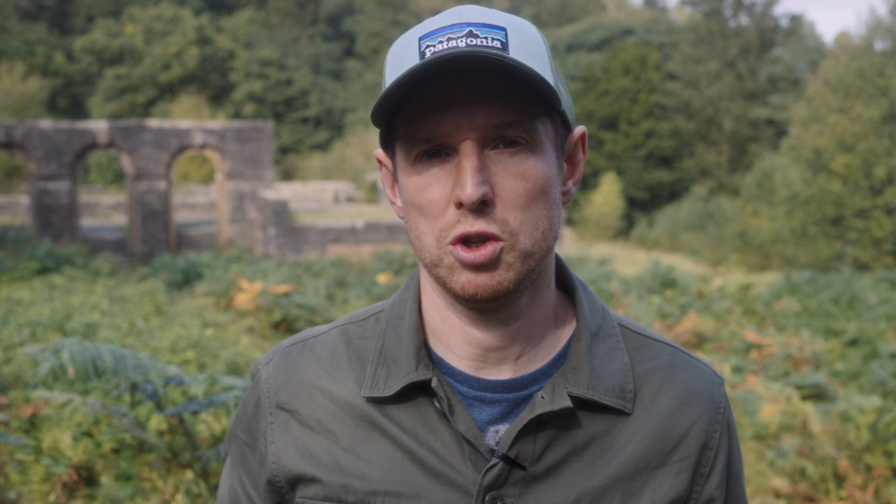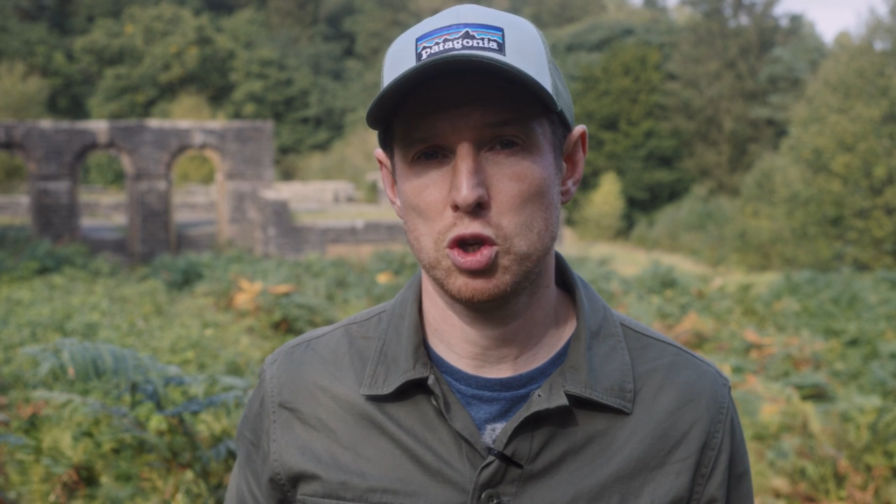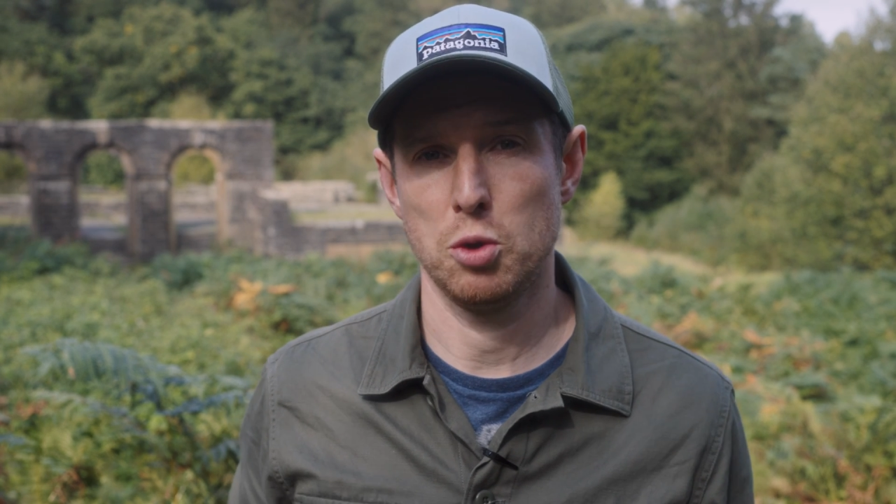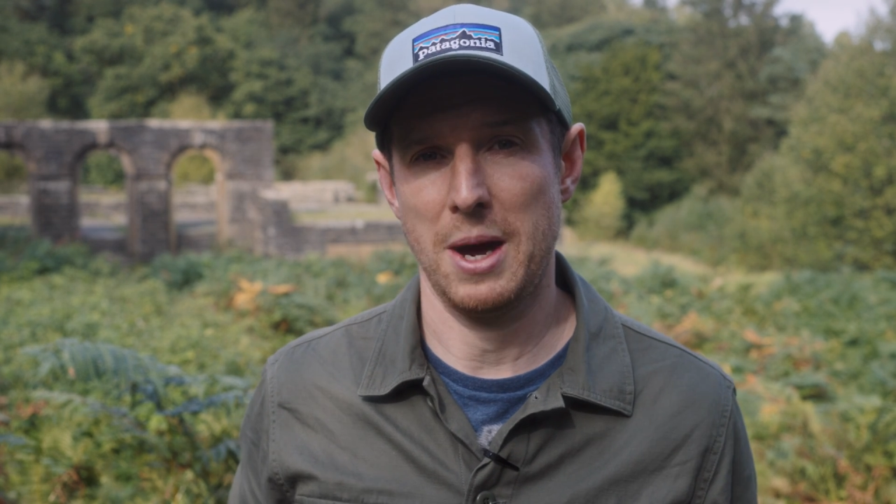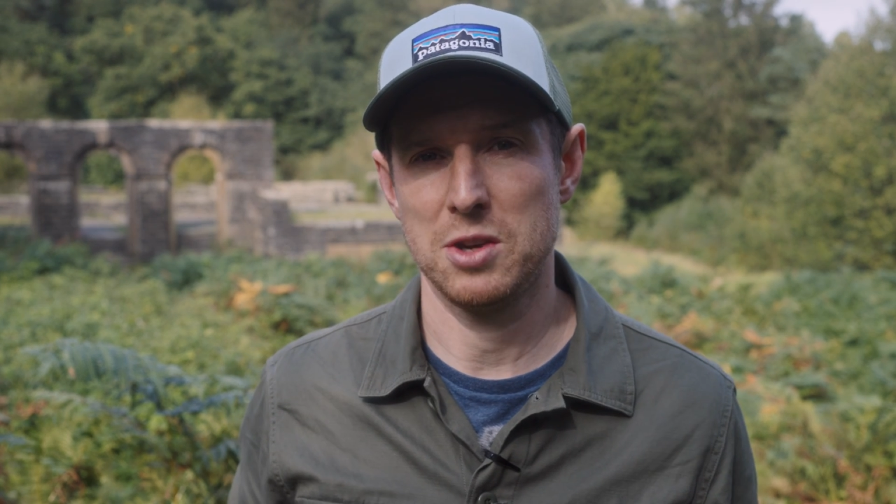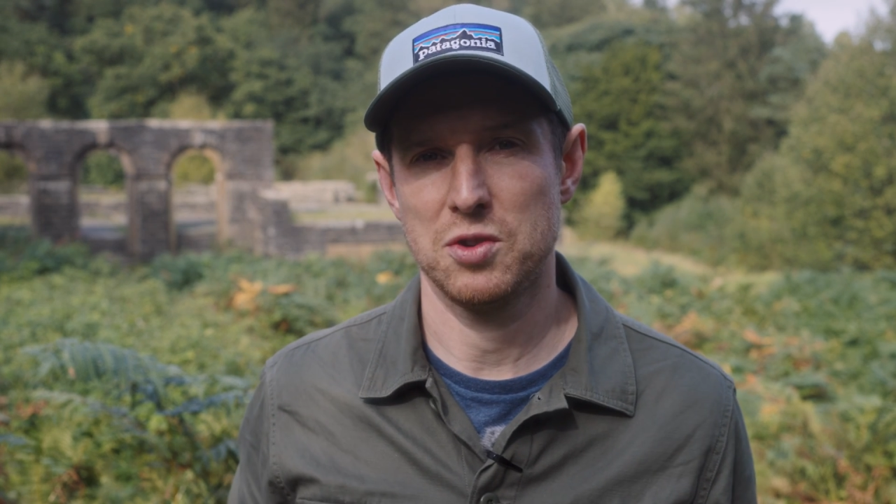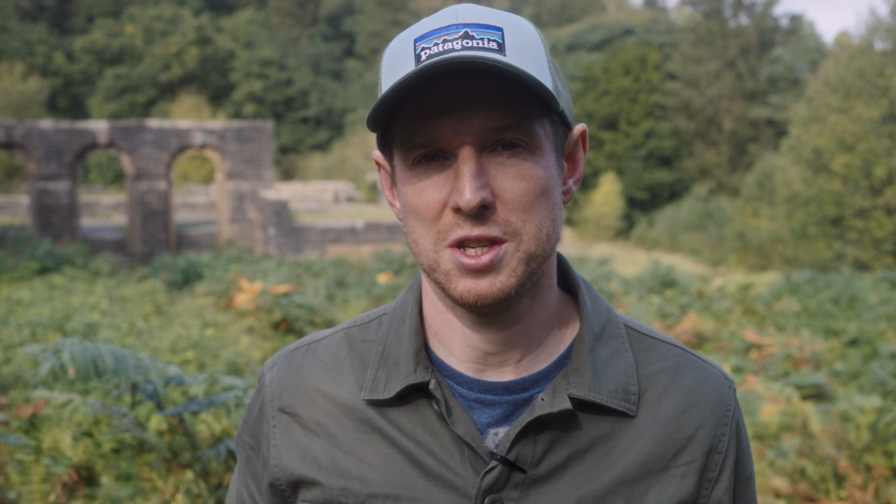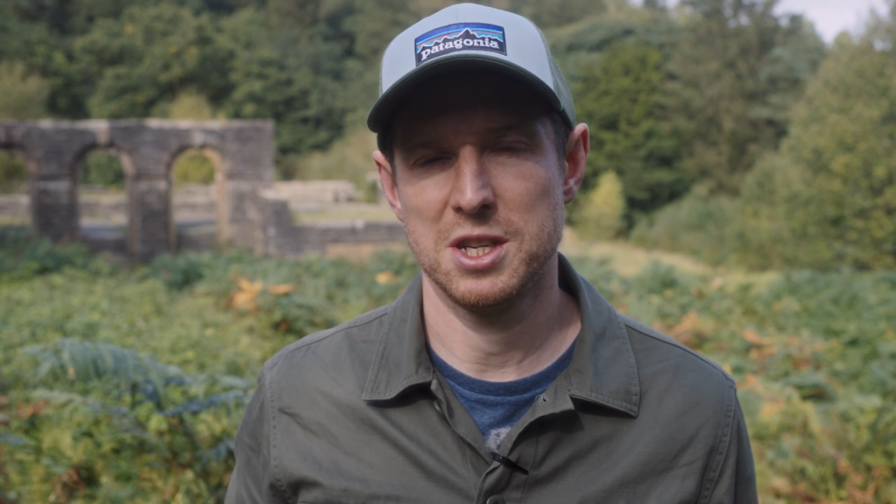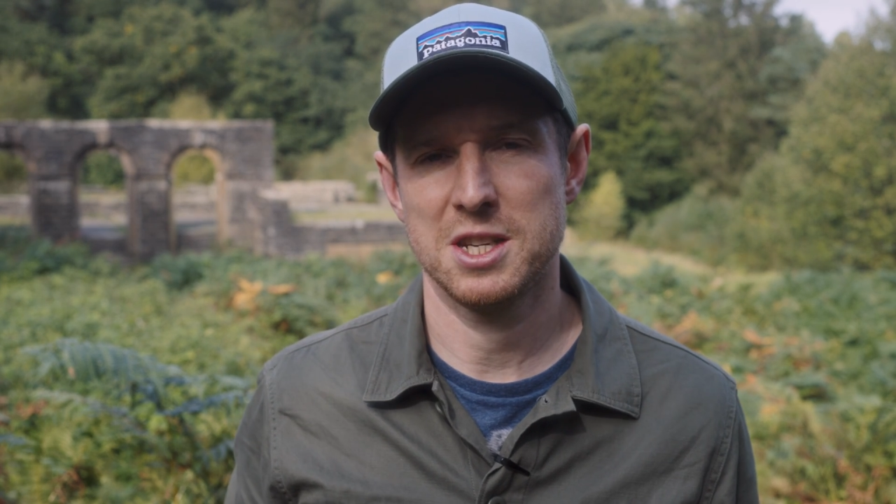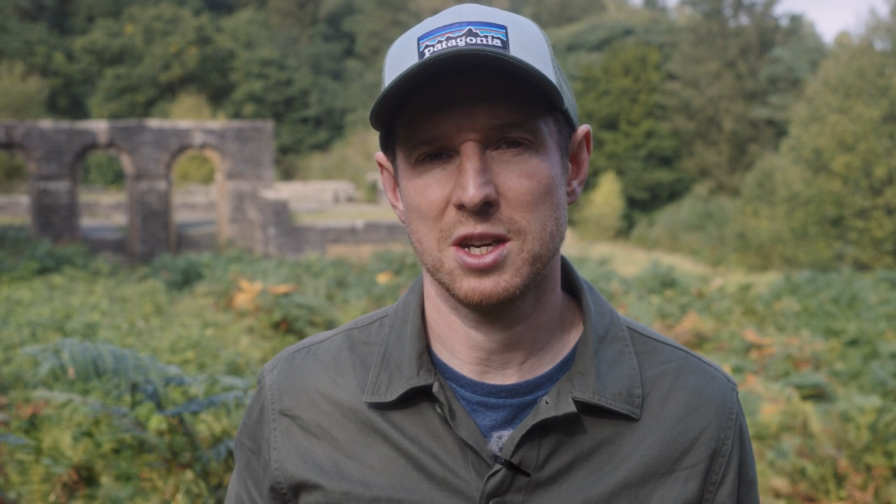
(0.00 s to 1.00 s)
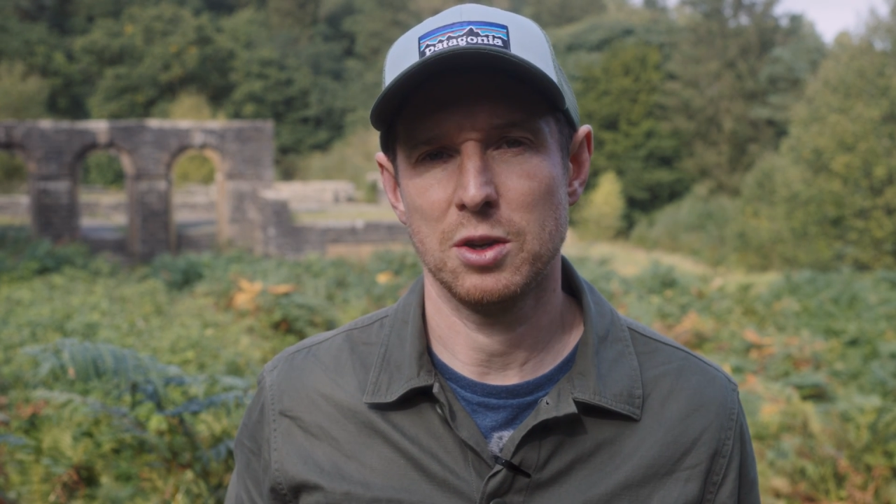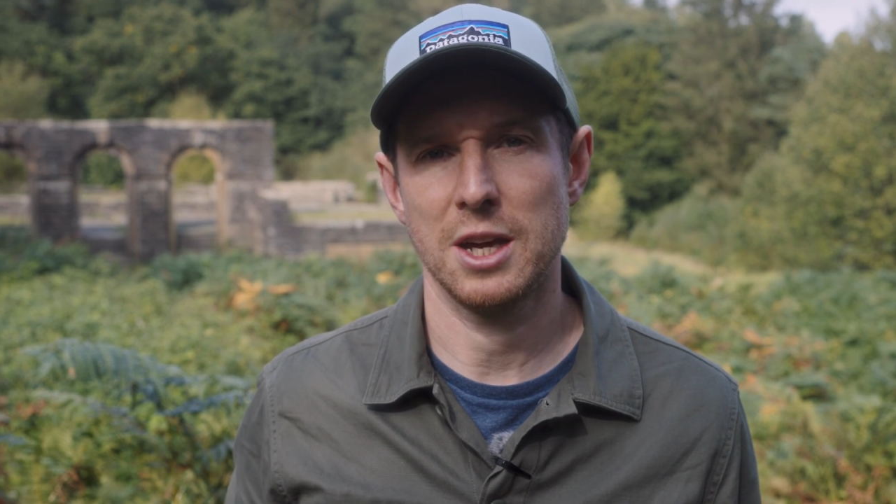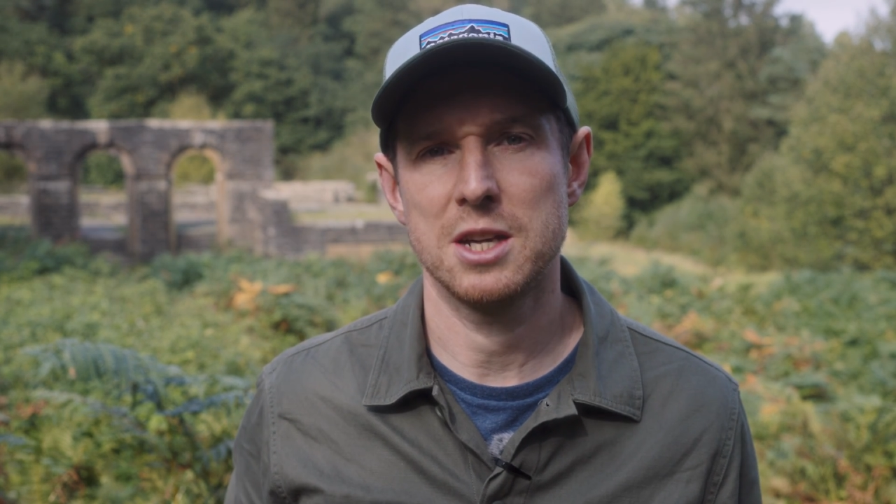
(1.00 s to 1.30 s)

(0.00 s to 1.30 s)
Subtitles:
2 batteries in a single day,